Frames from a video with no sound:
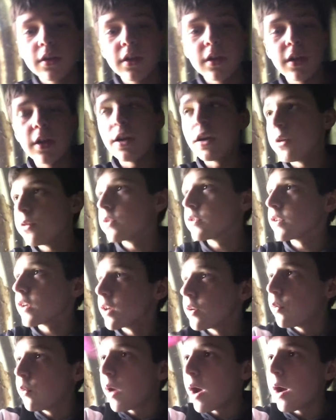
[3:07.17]
and I was
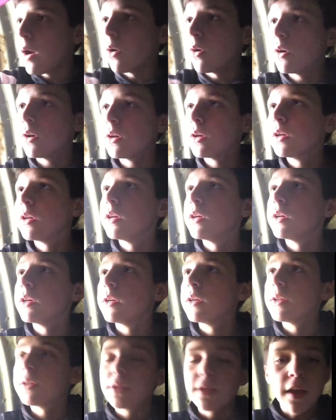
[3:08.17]
like, wow,
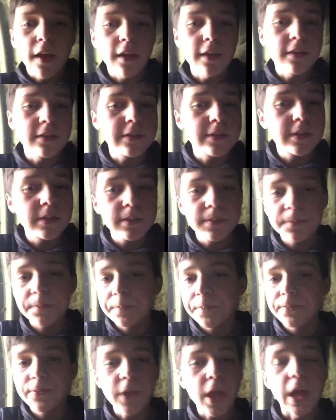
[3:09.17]
that is,
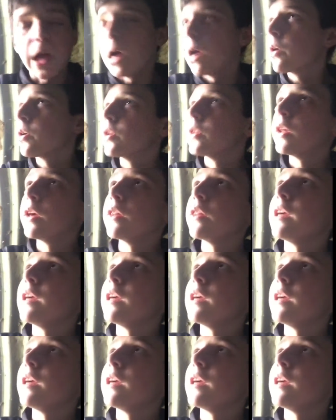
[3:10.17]
how could they